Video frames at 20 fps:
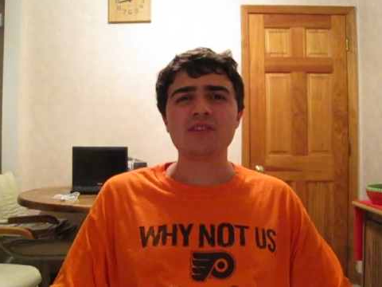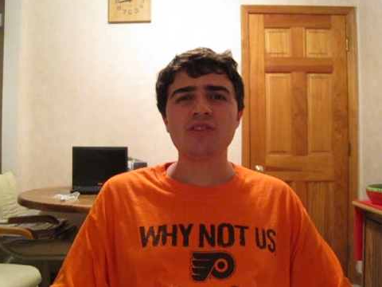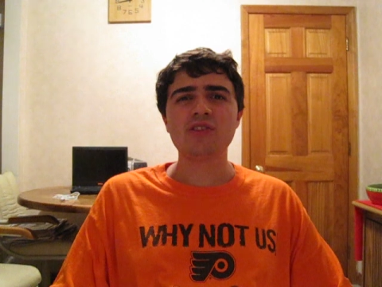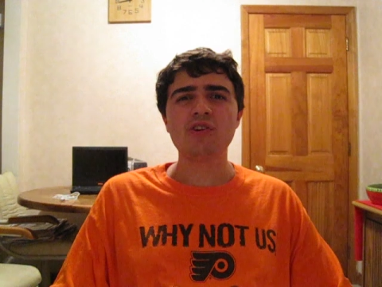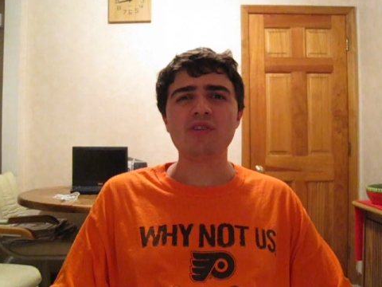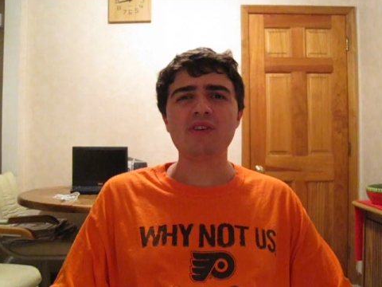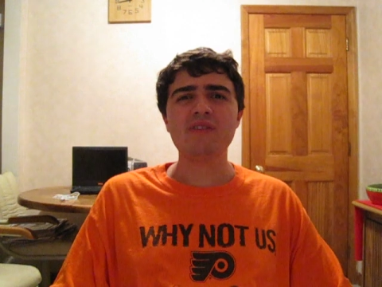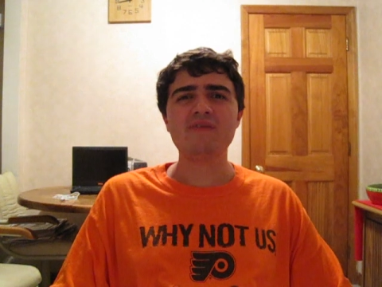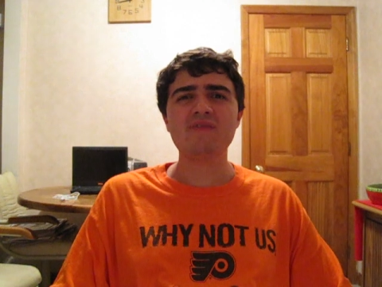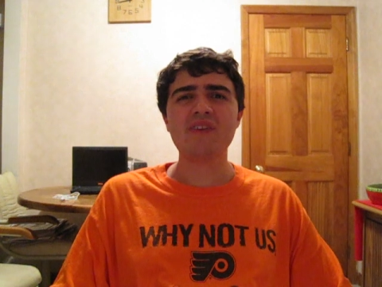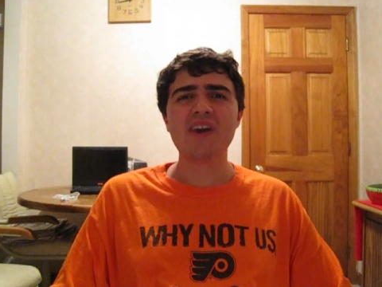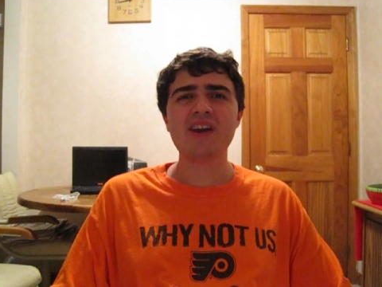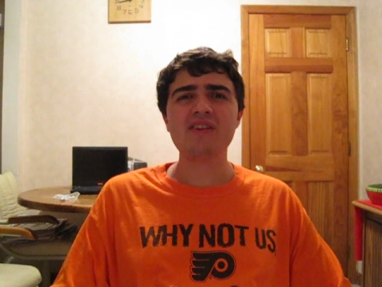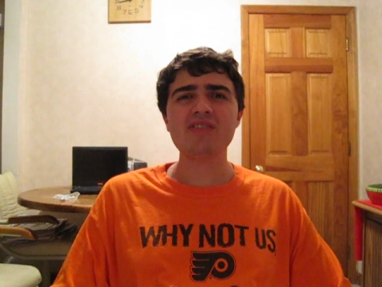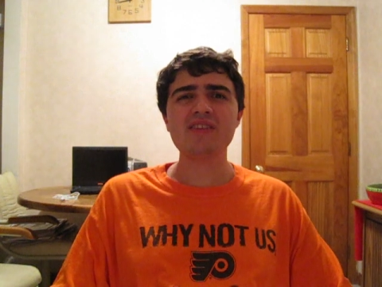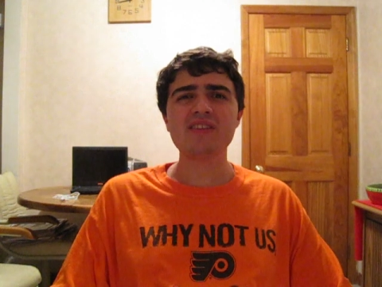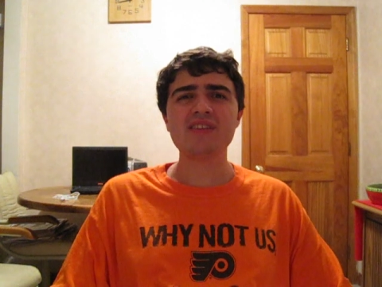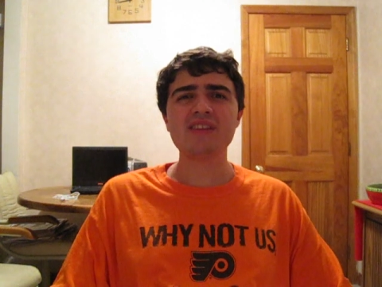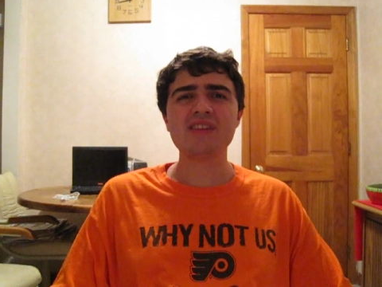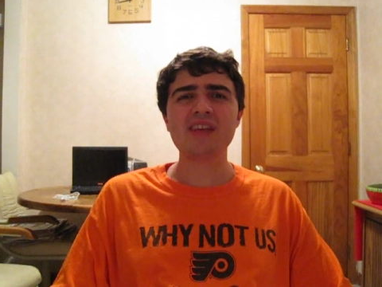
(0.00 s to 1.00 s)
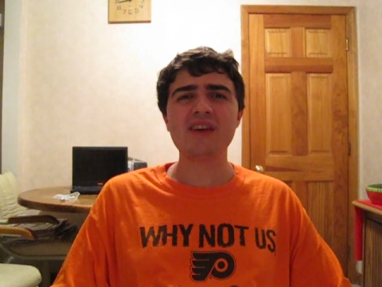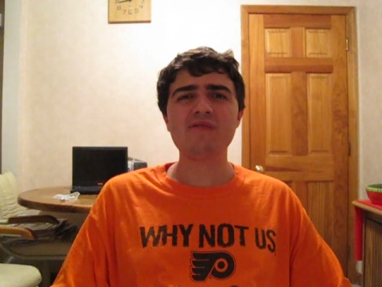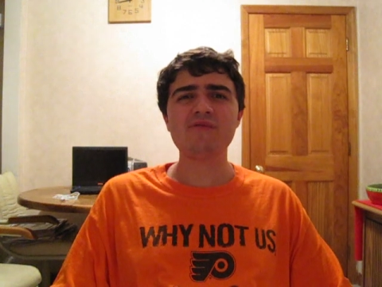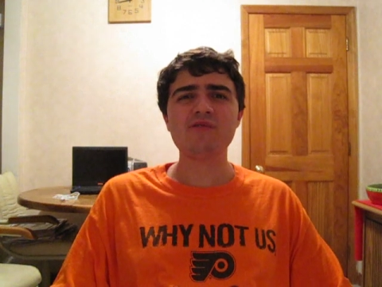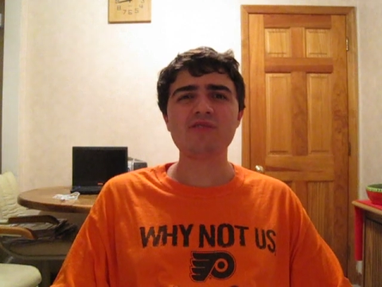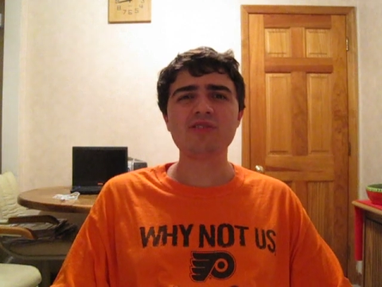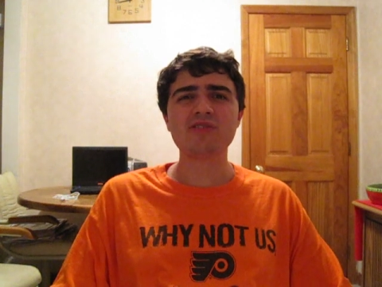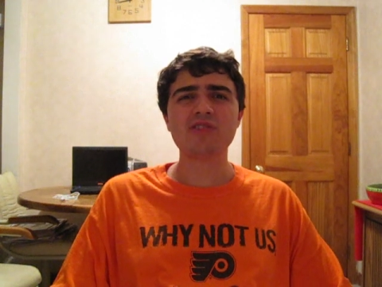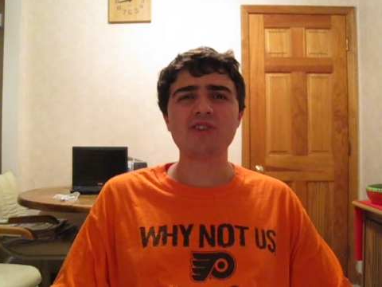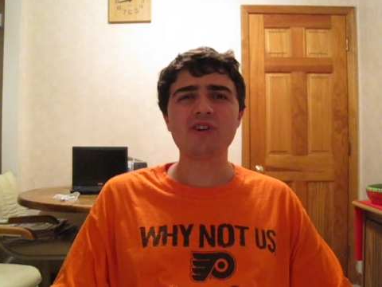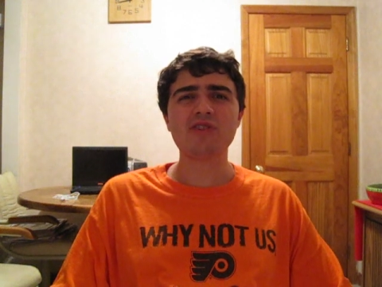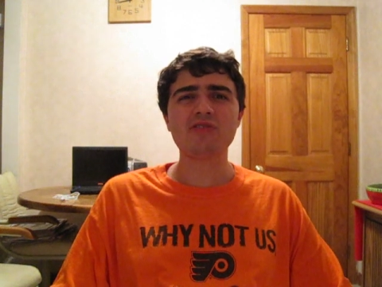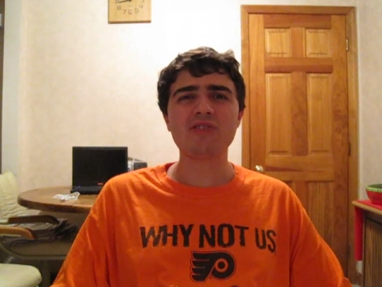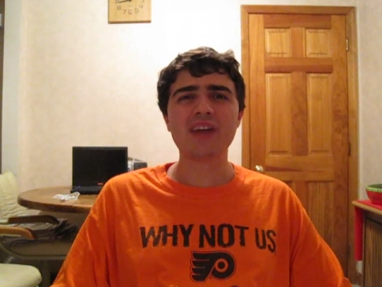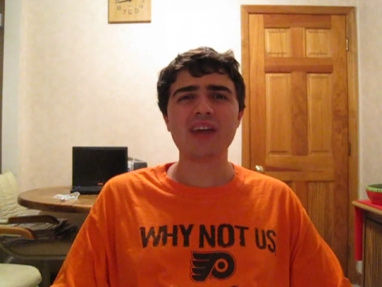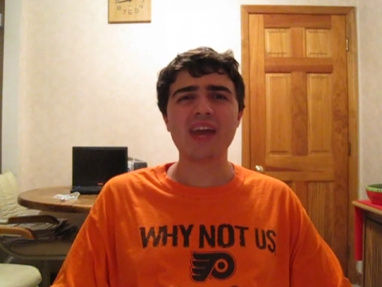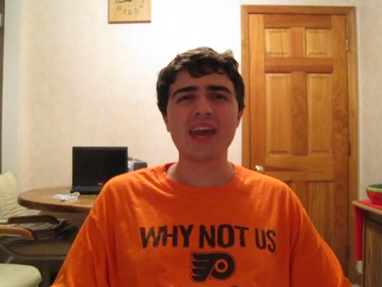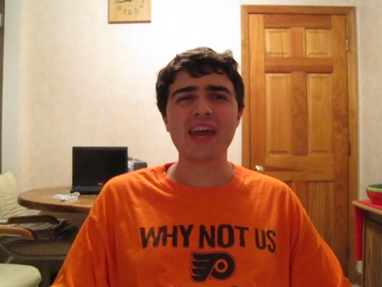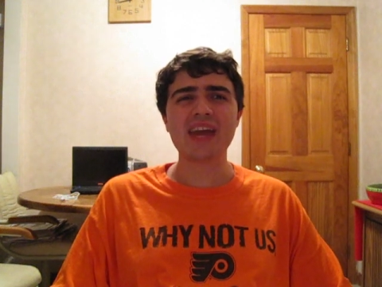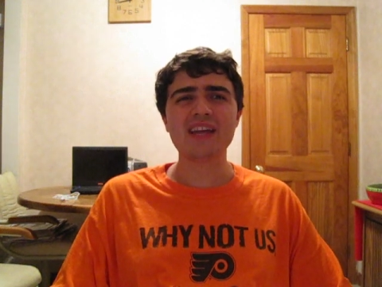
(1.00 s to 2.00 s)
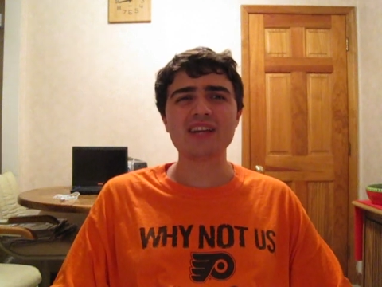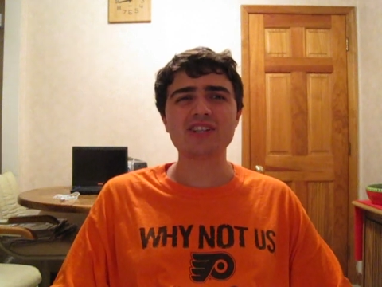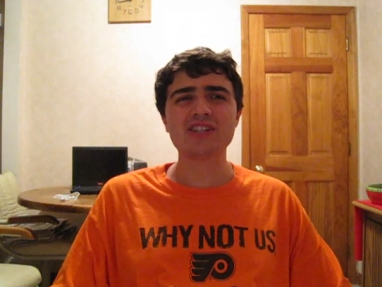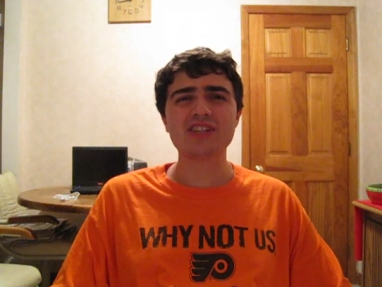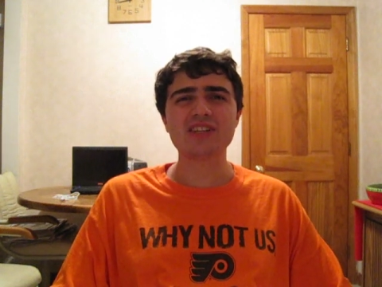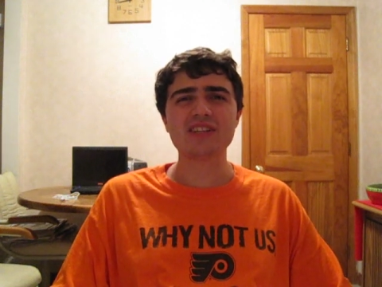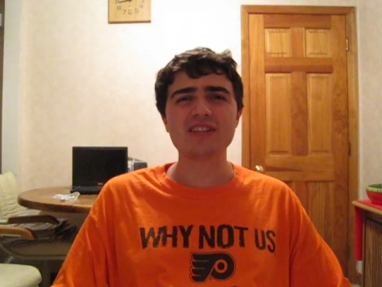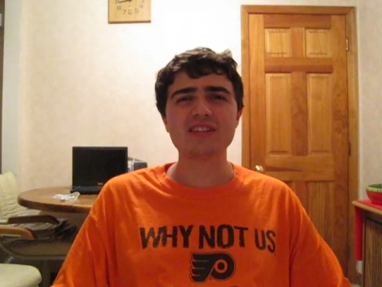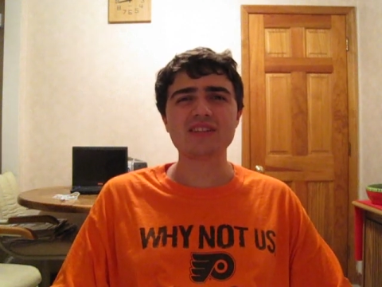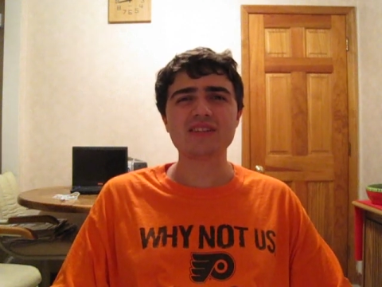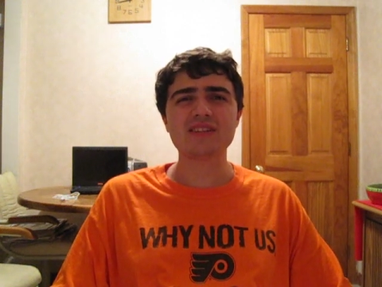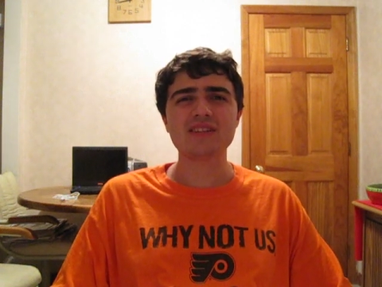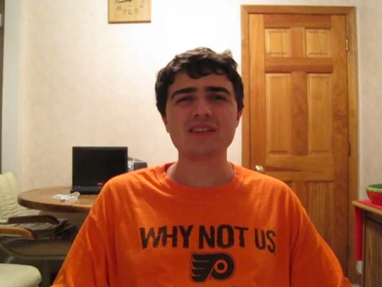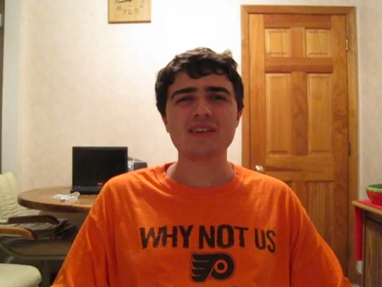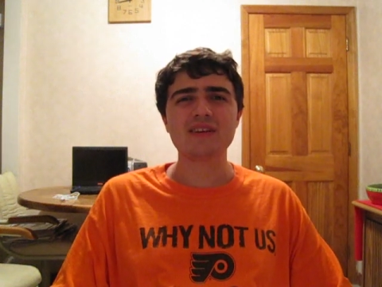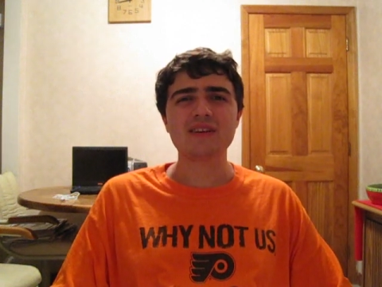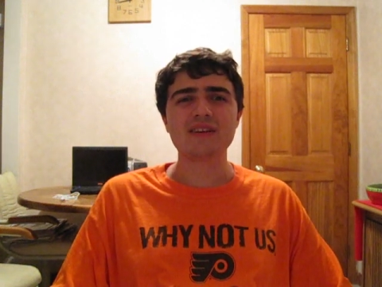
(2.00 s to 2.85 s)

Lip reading: they're in very different locations.